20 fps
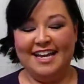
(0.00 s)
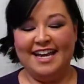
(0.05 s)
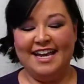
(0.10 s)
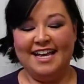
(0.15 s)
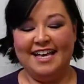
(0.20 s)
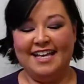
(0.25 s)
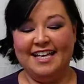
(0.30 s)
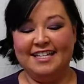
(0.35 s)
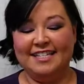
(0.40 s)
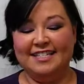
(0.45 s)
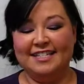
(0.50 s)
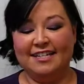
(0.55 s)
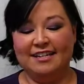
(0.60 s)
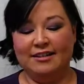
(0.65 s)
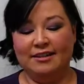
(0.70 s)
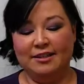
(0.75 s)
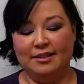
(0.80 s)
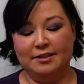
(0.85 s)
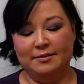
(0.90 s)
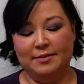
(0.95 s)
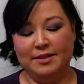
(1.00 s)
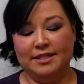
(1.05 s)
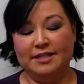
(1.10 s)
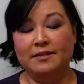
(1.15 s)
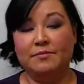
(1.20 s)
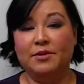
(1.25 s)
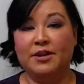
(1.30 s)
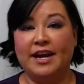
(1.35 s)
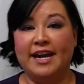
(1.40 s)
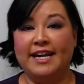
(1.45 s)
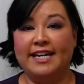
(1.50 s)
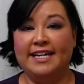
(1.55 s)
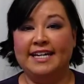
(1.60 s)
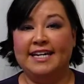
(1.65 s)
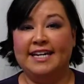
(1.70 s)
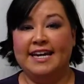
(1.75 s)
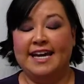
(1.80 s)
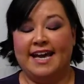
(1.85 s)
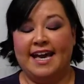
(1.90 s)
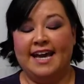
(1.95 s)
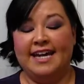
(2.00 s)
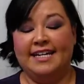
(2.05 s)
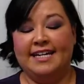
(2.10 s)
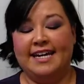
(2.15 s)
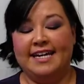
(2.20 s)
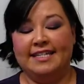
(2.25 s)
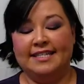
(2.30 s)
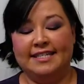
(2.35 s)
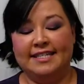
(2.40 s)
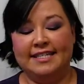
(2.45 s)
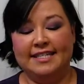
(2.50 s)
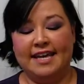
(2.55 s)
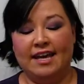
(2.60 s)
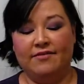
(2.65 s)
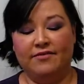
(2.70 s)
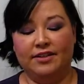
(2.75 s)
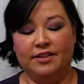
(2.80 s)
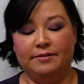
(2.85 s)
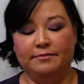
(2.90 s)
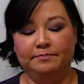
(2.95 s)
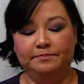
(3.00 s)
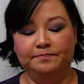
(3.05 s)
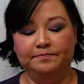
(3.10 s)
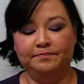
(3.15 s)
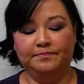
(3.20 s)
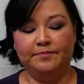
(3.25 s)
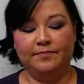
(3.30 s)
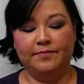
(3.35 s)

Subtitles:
and it's number 887,